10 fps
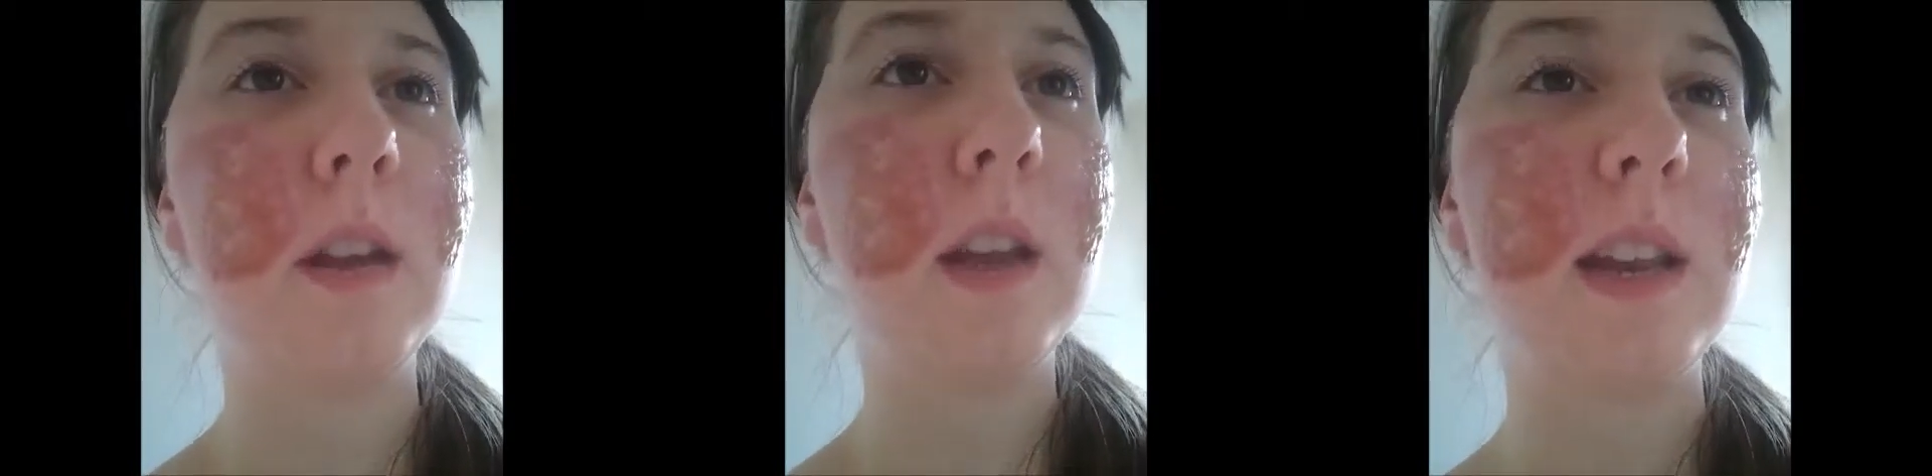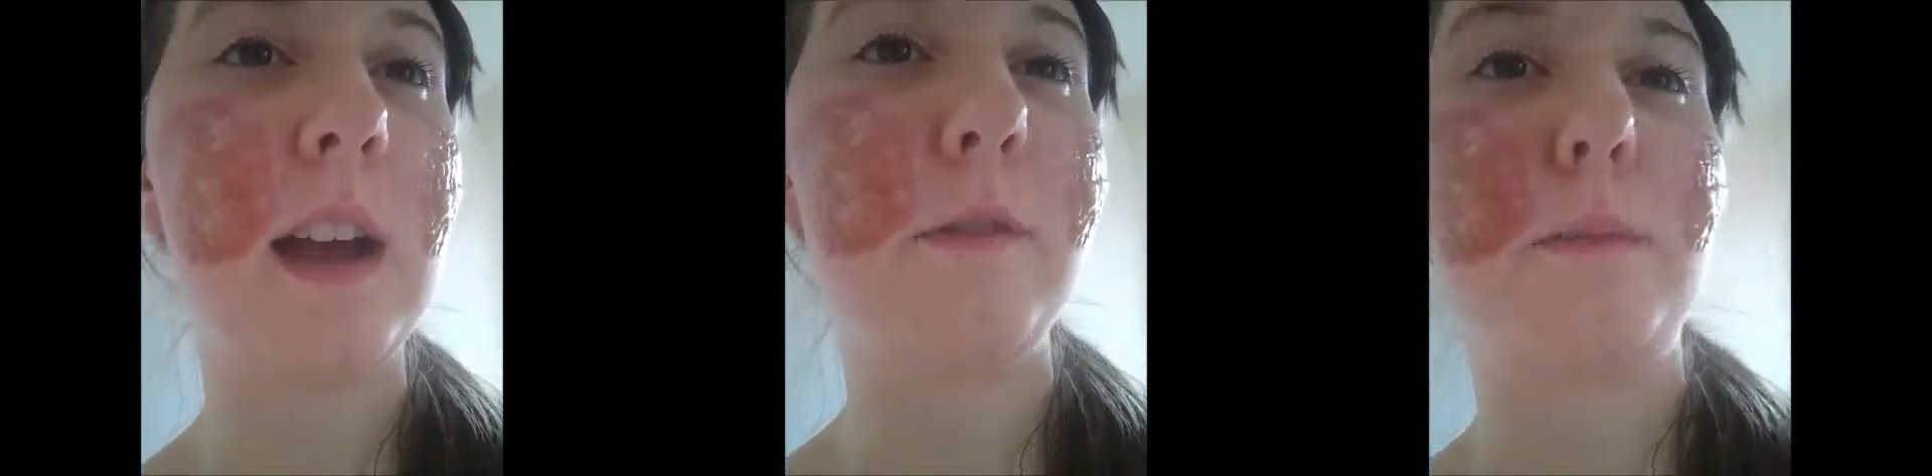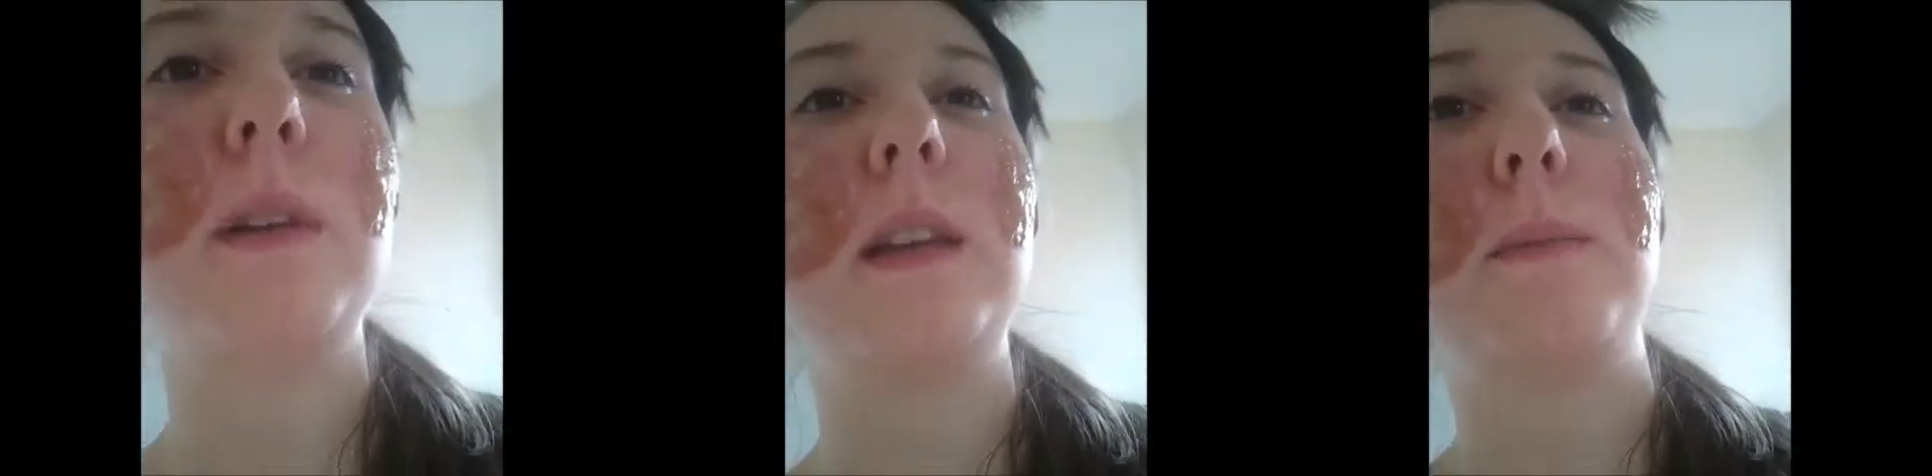and have
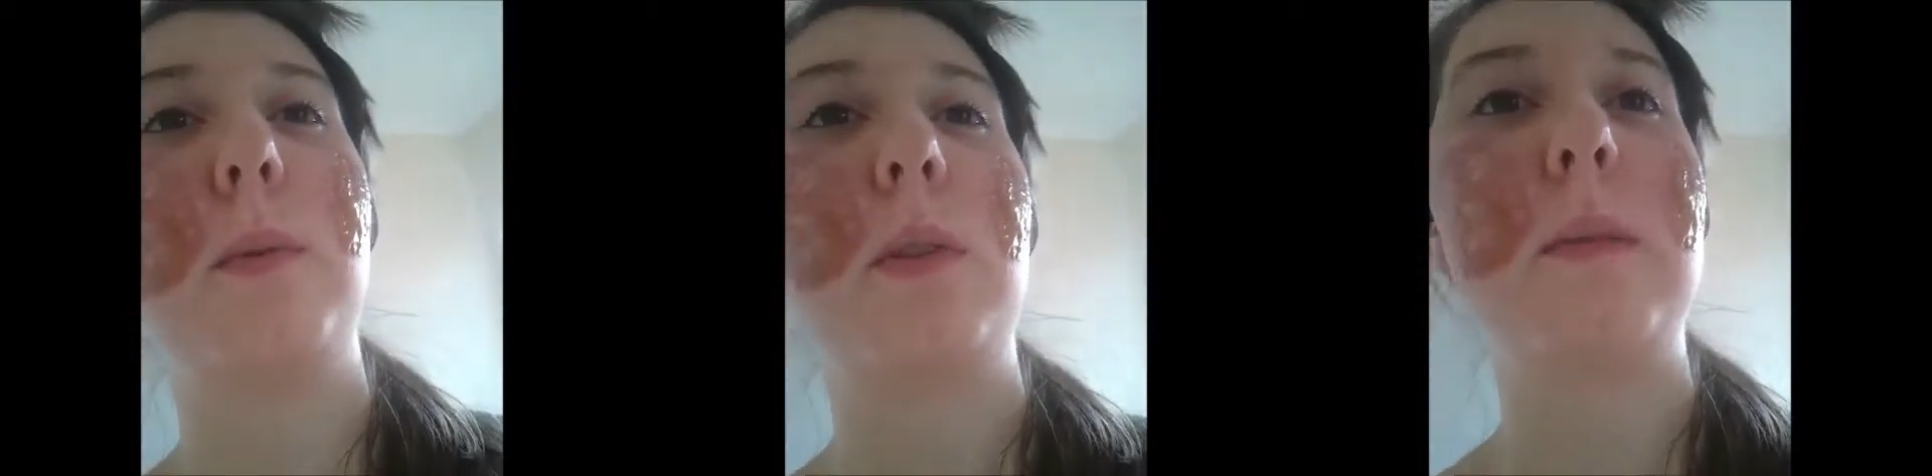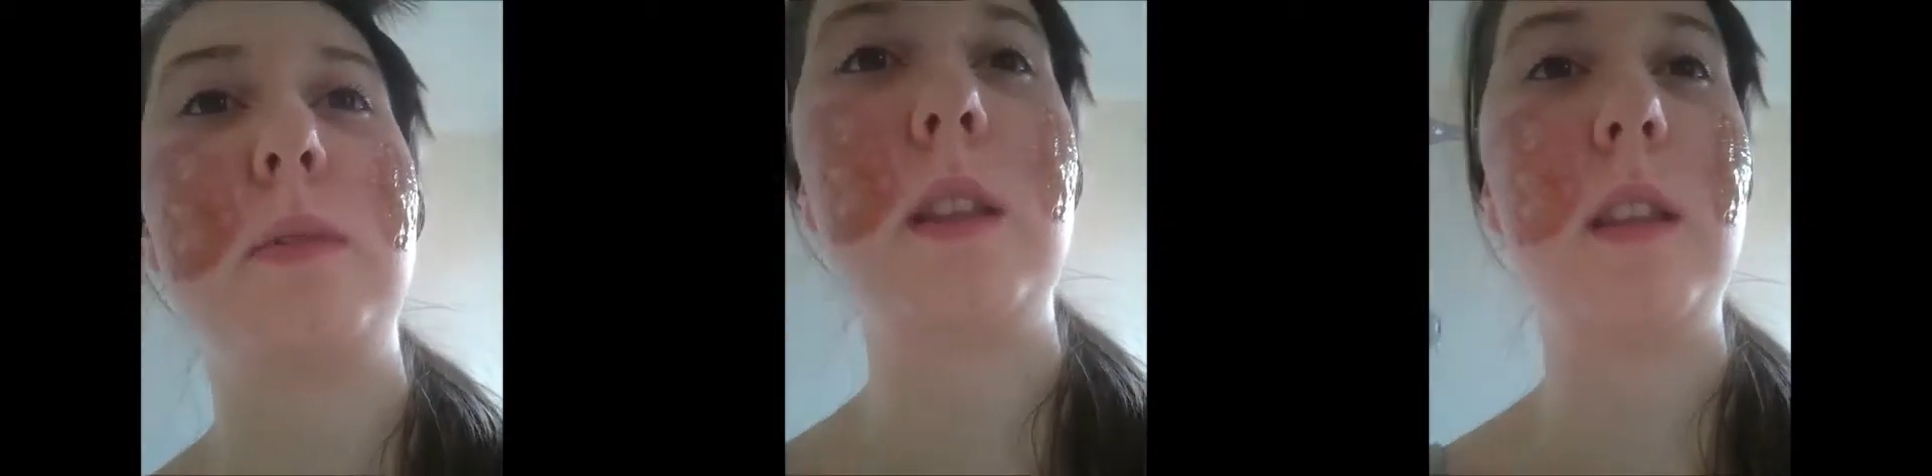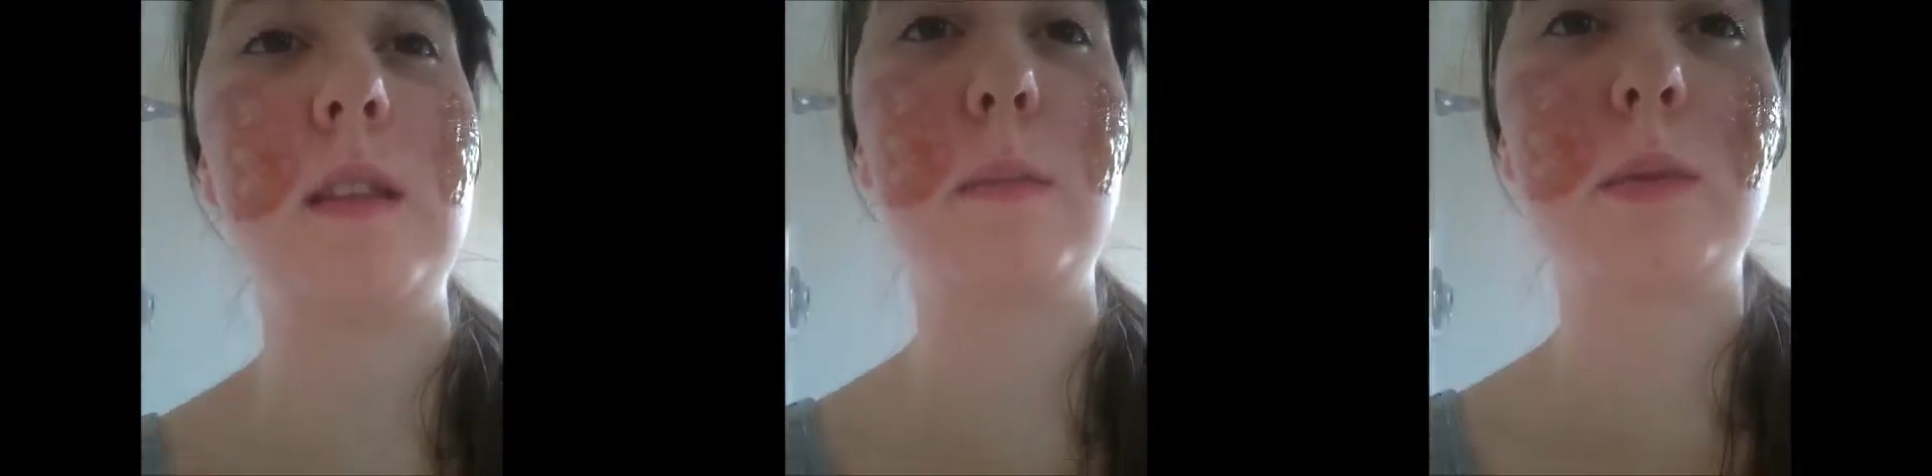people come to
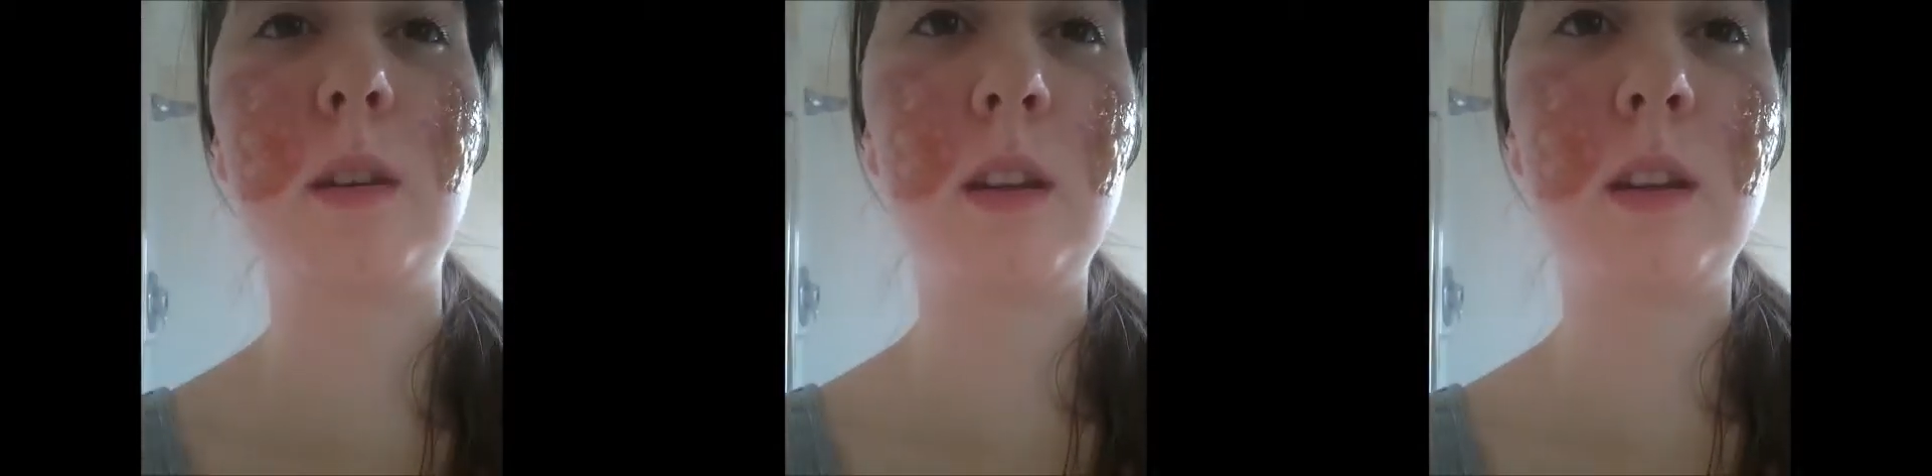them,